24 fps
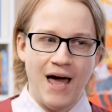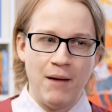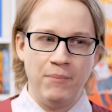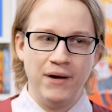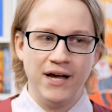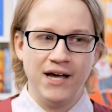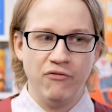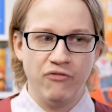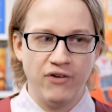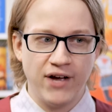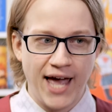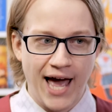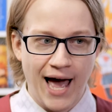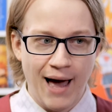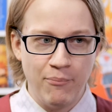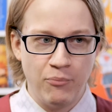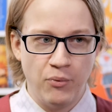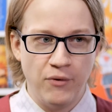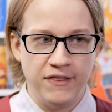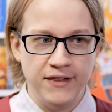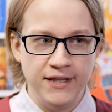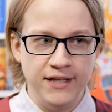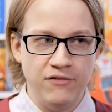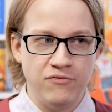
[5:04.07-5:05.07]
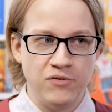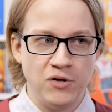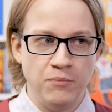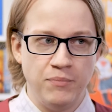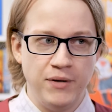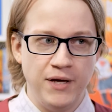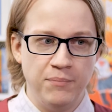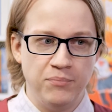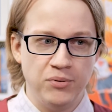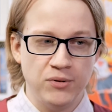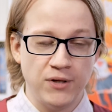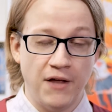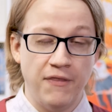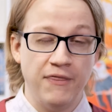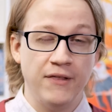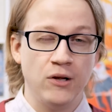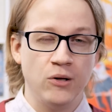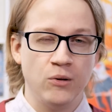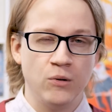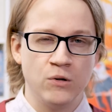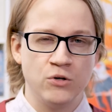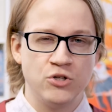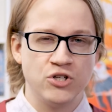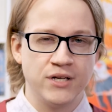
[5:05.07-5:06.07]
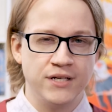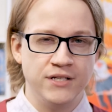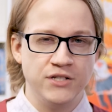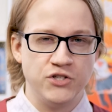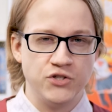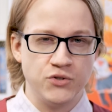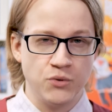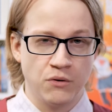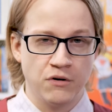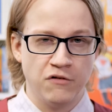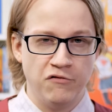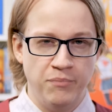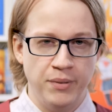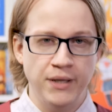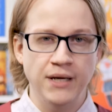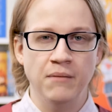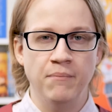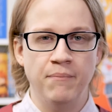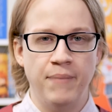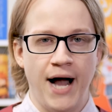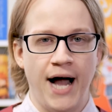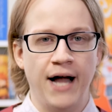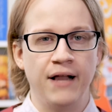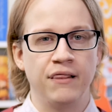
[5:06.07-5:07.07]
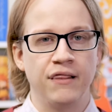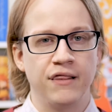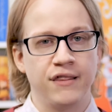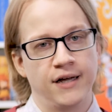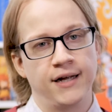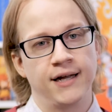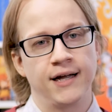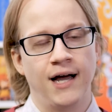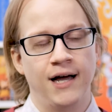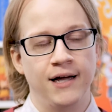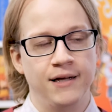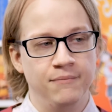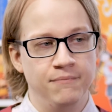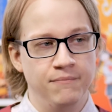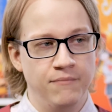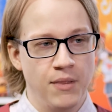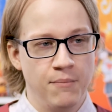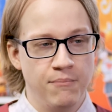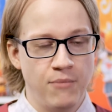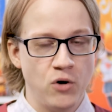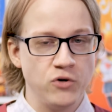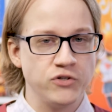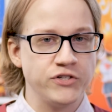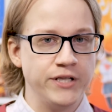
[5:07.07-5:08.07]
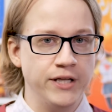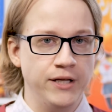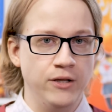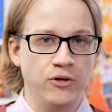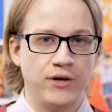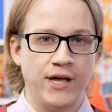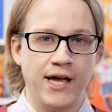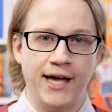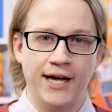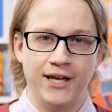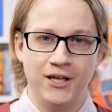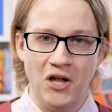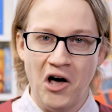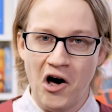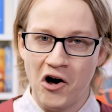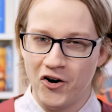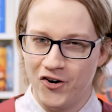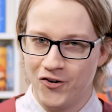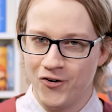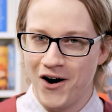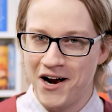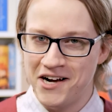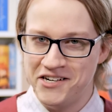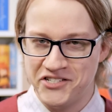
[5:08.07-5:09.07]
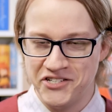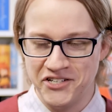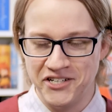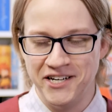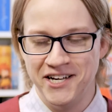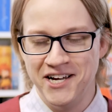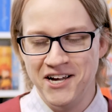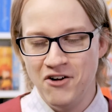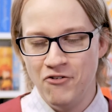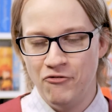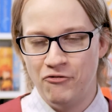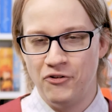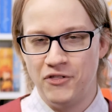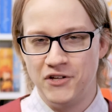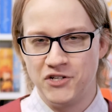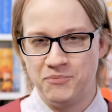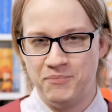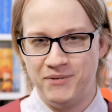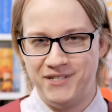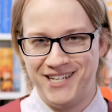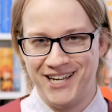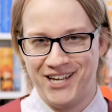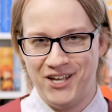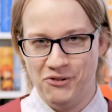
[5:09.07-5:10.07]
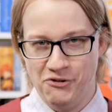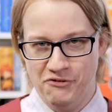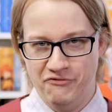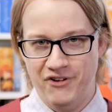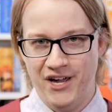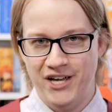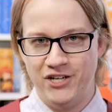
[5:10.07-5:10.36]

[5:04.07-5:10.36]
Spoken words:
that big of a gap with leaving people in the lurch can sort of be a bad thing. I am mostly looking at Log Horizon for this particular